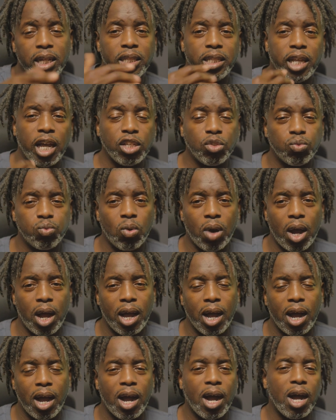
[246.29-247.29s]
That's
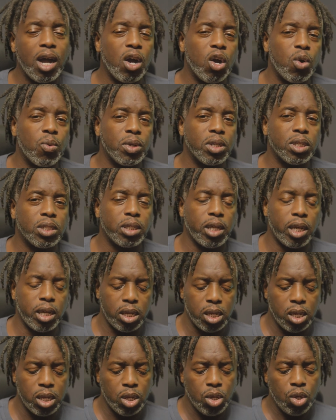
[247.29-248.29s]
why I always
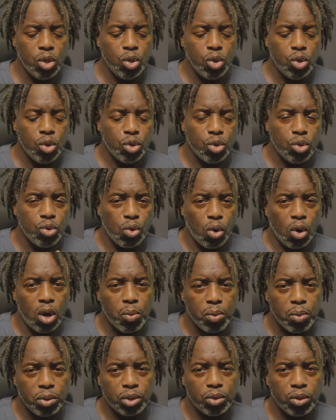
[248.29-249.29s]
say, you
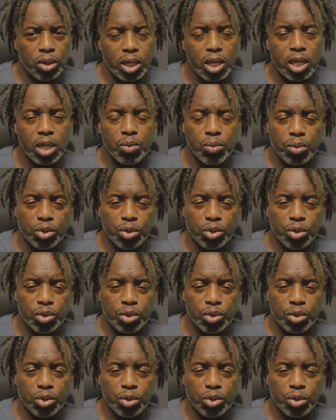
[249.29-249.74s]
are what you eat.